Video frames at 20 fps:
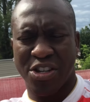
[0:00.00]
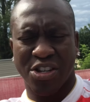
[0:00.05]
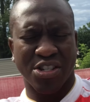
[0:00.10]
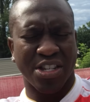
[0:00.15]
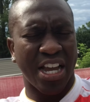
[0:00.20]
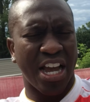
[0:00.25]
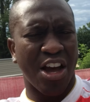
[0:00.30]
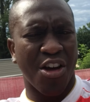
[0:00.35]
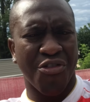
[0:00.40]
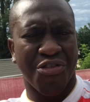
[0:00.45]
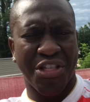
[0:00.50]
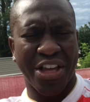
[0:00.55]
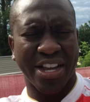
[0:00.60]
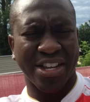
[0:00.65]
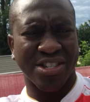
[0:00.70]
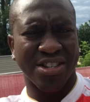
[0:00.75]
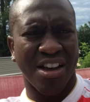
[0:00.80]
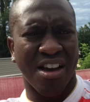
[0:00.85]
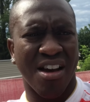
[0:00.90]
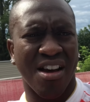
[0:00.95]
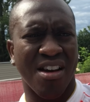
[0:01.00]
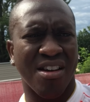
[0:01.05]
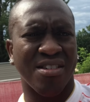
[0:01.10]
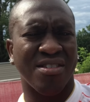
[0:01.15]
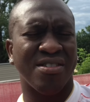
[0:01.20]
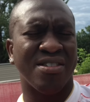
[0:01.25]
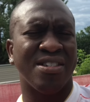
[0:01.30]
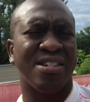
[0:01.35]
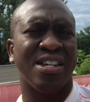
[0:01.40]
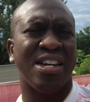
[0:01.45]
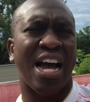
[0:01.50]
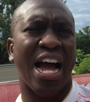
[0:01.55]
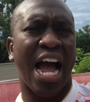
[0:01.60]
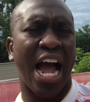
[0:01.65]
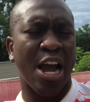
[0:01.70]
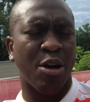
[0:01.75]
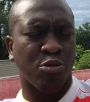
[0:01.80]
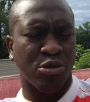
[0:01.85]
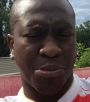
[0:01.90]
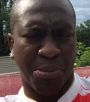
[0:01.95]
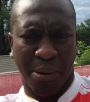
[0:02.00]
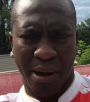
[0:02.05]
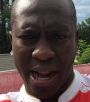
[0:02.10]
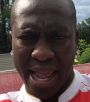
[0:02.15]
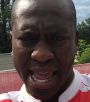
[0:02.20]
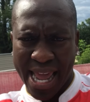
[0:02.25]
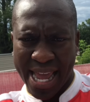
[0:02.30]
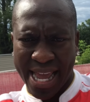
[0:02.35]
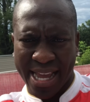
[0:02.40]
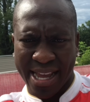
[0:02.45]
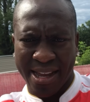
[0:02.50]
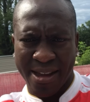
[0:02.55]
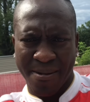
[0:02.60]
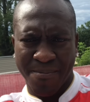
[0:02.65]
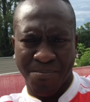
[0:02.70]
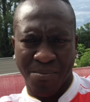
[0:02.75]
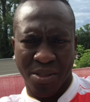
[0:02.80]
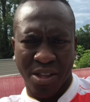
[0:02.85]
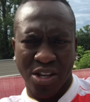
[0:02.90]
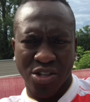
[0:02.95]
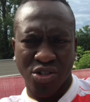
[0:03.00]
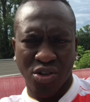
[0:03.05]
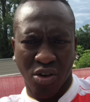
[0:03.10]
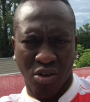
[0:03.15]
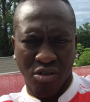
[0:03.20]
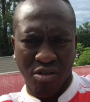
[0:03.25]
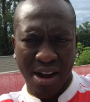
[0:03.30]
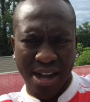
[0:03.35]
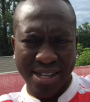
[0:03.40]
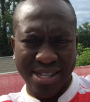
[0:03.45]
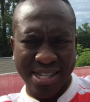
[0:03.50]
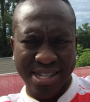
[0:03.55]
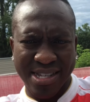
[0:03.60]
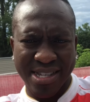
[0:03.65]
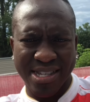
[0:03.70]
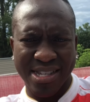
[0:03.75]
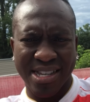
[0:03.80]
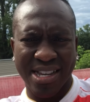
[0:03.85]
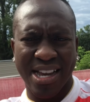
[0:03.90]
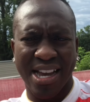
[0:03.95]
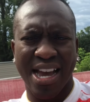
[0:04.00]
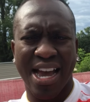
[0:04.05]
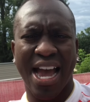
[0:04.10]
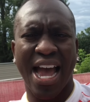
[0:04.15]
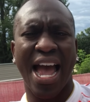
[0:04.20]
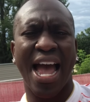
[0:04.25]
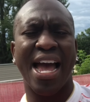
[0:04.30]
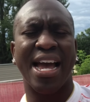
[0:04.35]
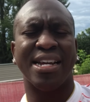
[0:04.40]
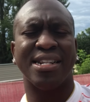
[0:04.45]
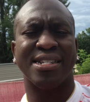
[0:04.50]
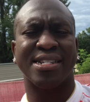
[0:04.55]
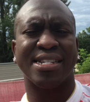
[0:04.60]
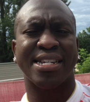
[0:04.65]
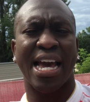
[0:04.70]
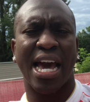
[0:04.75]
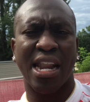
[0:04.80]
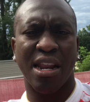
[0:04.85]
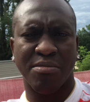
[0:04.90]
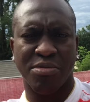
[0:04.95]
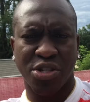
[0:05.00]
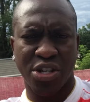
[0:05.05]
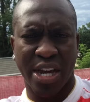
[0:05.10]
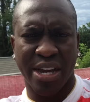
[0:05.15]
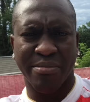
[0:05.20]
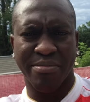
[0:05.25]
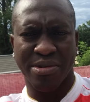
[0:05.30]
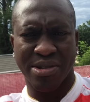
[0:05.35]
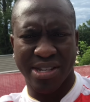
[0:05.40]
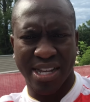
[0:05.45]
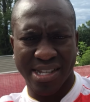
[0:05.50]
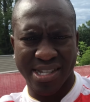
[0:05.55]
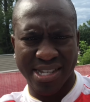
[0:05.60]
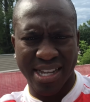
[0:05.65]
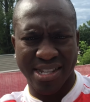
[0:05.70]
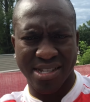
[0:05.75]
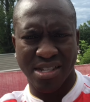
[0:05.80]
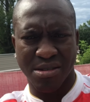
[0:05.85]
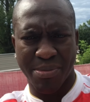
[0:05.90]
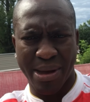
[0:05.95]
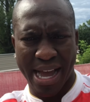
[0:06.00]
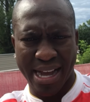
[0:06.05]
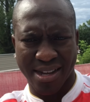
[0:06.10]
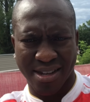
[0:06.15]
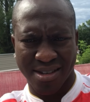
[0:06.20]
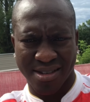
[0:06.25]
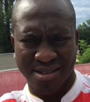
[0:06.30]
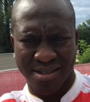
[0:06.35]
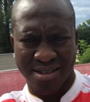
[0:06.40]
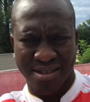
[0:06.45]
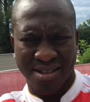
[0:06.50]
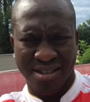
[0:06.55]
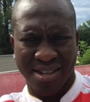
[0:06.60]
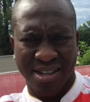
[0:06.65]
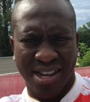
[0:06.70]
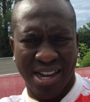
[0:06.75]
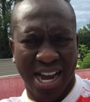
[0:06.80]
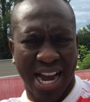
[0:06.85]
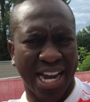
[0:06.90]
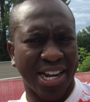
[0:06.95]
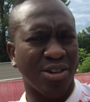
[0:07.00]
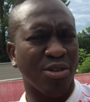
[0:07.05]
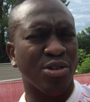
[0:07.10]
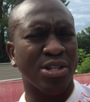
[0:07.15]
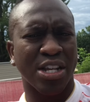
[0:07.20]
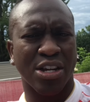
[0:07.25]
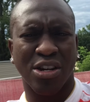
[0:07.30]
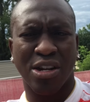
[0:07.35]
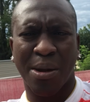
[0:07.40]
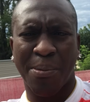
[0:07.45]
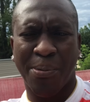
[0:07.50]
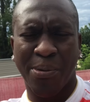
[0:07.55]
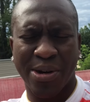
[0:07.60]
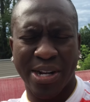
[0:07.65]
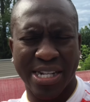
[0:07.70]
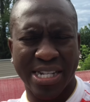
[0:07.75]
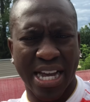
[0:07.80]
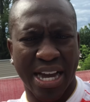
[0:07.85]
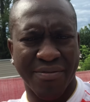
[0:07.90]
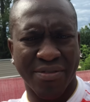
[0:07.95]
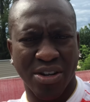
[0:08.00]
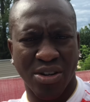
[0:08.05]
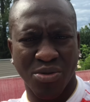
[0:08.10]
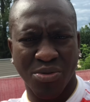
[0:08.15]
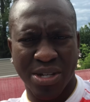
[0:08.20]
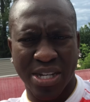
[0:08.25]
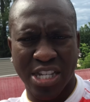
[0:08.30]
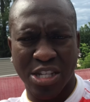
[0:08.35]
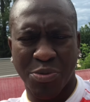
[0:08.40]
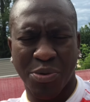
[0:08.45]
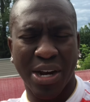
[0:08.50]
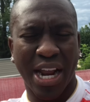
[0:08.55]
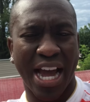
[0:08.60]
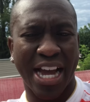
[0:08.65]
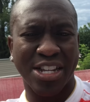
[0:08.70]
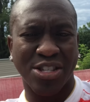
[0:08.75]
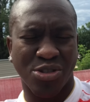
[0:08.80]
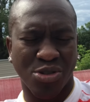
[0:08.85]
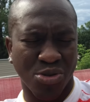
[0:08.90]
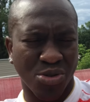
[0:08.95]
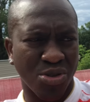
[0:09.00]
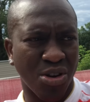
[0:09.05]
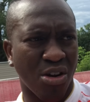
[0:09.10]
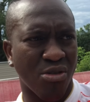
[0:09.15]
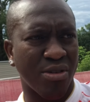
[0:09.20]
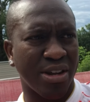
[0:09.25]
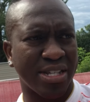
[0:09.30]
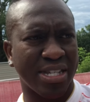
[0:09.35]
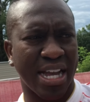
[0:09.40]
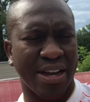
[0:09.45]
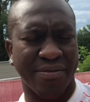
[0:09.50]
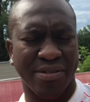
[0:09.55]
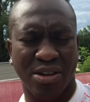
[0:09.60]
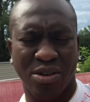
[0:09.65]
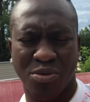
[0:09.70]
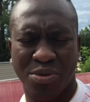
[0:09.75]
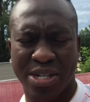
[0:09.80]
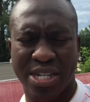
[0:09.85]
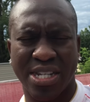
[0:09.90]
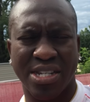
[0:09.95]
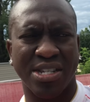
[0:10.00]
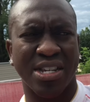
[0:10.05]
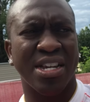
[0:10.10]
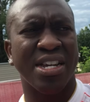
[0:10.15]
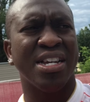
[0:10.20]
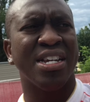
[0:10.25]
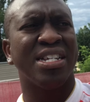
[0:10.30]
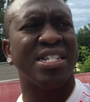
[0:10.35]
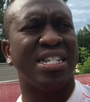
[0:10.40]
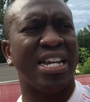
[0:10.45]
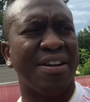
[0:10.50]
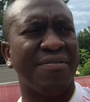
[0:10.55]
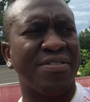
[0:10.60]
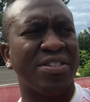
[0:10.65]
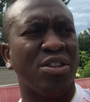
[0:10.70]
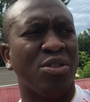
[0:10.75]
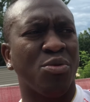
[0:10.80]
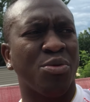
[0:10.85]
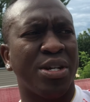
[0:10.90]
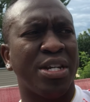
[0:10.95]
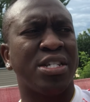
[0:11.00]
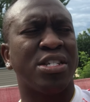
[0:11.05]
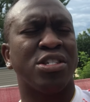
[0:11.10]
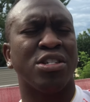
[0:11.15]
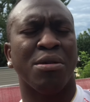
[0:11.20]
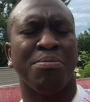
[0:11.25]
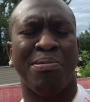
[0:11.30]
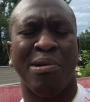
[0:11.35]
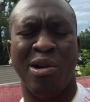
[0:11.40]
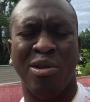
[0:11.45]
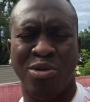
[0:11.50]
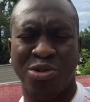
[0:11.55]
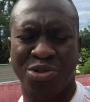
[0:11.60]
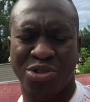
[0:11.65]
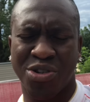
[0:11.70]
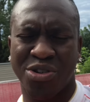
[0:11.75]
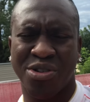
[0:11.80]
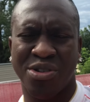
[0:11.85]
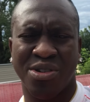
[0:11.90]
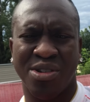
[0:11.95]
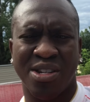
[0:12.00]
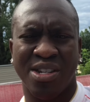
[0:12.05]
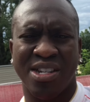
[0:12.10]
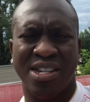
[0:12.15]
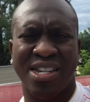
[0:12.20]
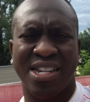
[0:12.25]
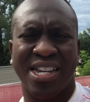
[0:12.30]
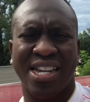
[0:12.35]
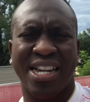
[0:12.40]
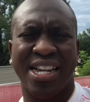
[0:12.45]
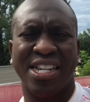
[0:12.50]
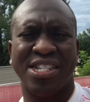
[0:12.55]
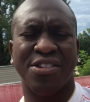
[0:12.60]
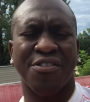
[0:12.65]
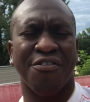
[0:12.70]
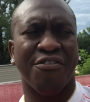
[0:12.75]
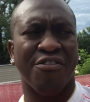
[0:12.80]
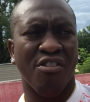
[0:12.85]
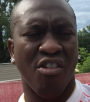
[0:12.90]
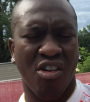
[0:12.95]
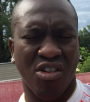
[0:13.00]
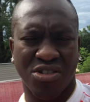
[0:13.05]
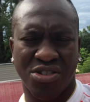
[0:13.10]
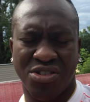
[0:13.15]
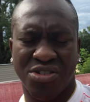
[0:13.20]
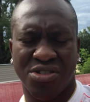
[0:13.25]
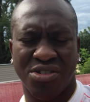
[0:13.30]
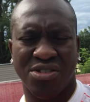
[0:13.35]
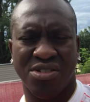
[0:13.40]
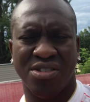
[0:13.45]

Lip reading: just how things are. I would play Socrates and Callum Chambers at center back. I know they're going to put in David Luiz, but I do not rate David Luiz. David Luiz is a poser. He's a fraud.